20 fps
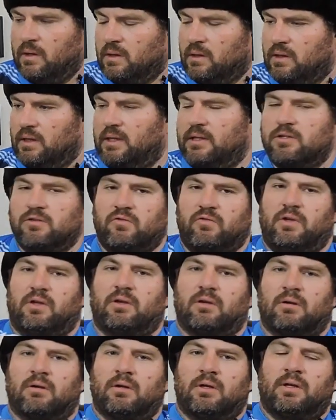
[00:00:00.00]
Each
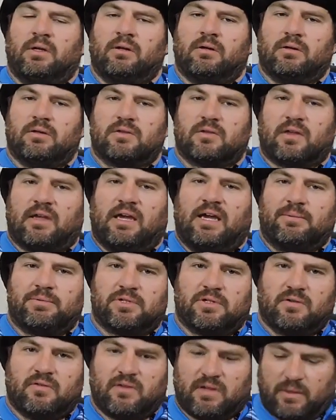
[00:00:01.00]
finger in here is
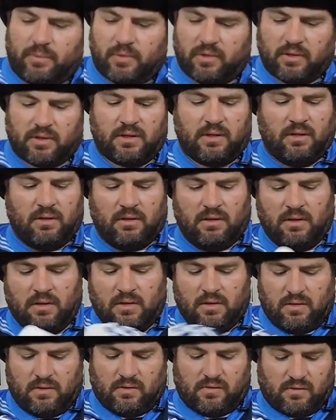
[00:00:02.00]
captured separately,
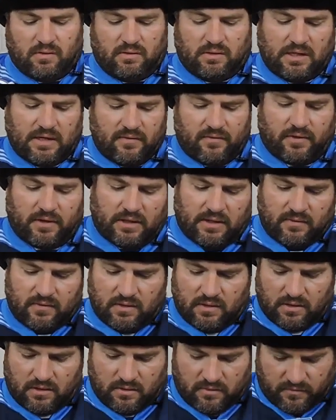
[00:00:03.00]
so it definitely gives
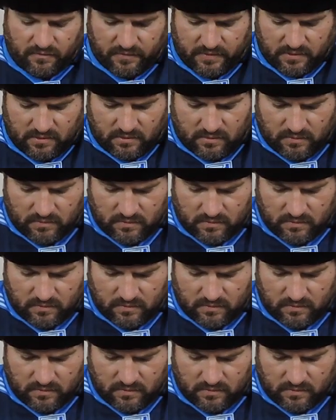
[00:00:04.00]
you a good feel.